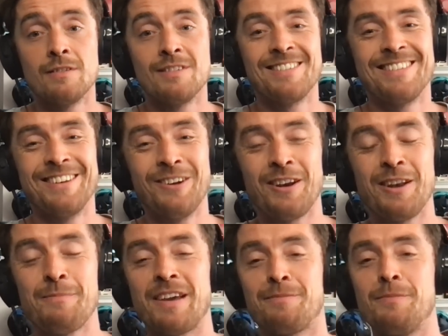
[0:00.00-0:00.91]
Not in the
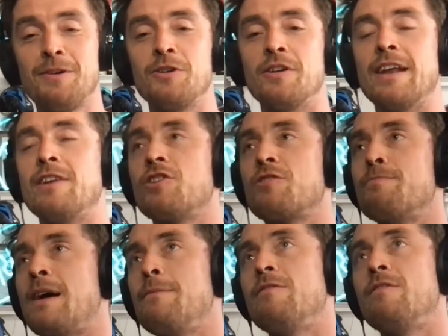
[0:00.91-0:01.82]
best mood, and it just
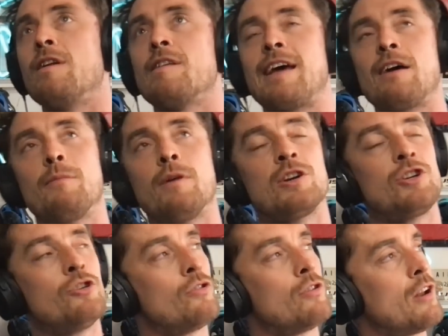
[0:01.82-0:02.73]
made me realise how much
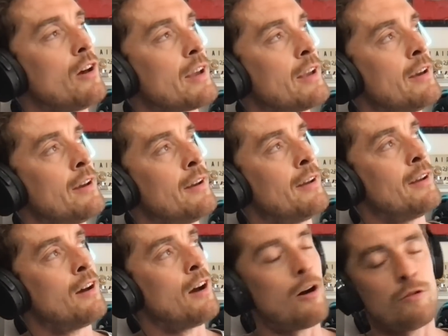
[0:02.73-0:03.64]
you're like.
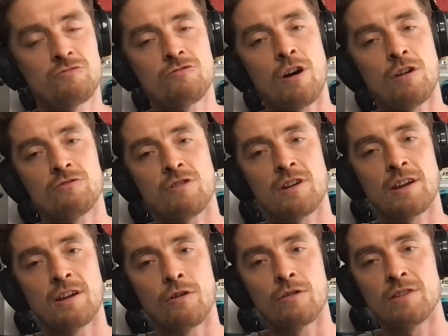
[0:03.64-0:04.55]
I was riding
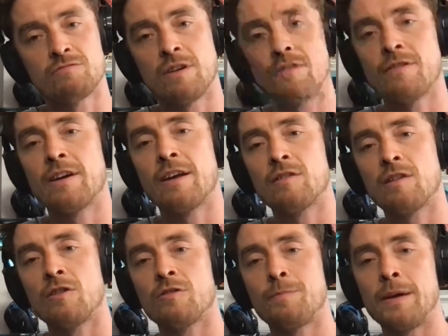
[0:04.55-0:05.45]
along this river and there's
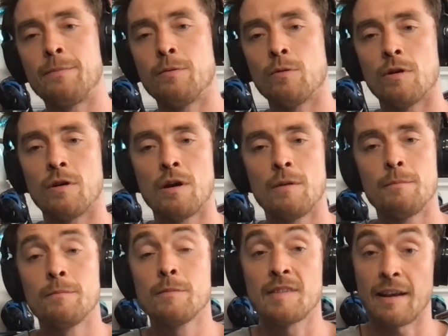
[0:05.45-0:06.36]
loads of people on
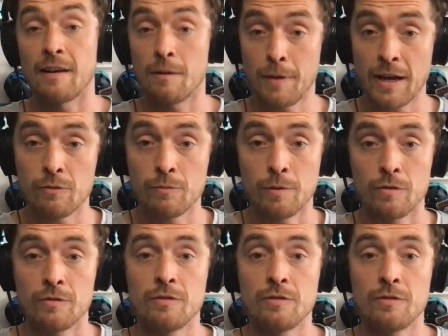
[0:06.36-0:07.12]
stand-up paddleboards.